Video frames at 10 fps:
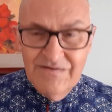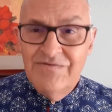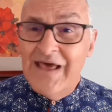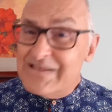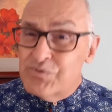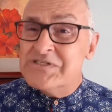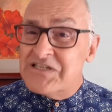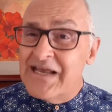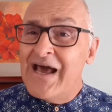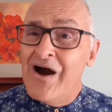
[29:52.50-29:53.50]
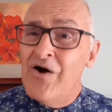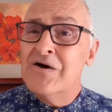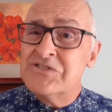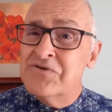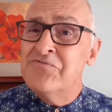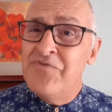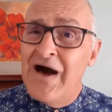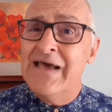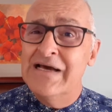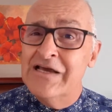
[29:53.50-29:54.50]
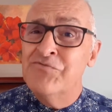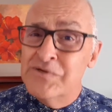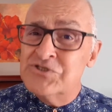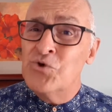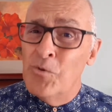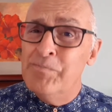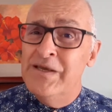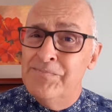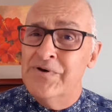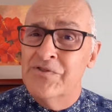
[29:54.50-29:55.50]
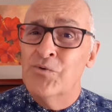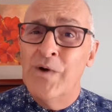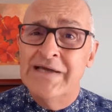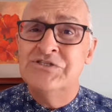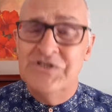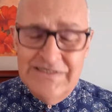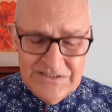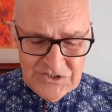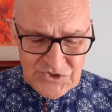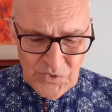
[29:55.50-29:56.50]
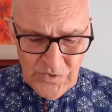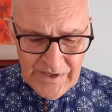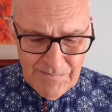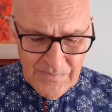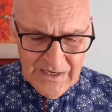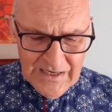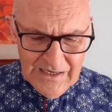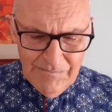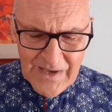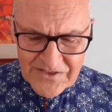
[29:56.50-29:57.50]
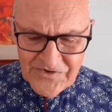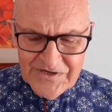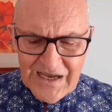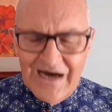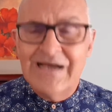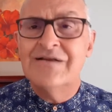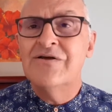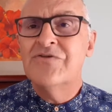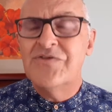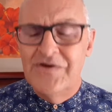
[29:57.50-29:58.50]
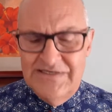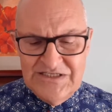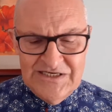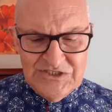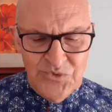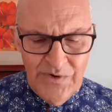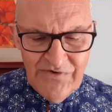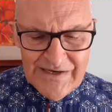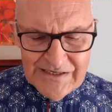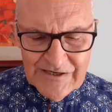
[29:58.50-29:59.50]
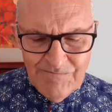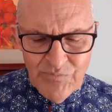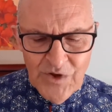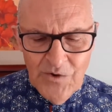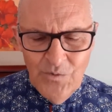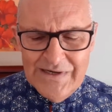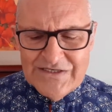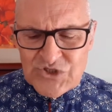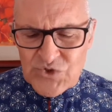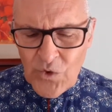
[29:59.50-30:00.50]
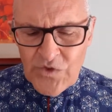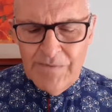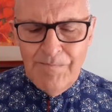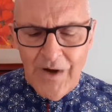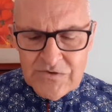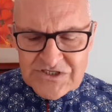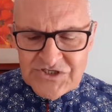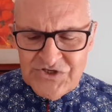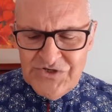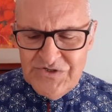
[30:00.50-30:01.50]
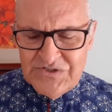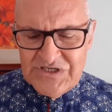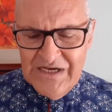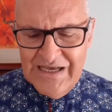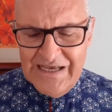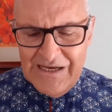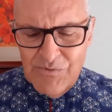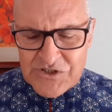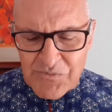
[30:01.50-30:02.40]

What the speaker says: That would set our hearts on fire if we saw people the way Jesus saw them. In Matthew 9:36, we read, "When he saw the multitudes, he was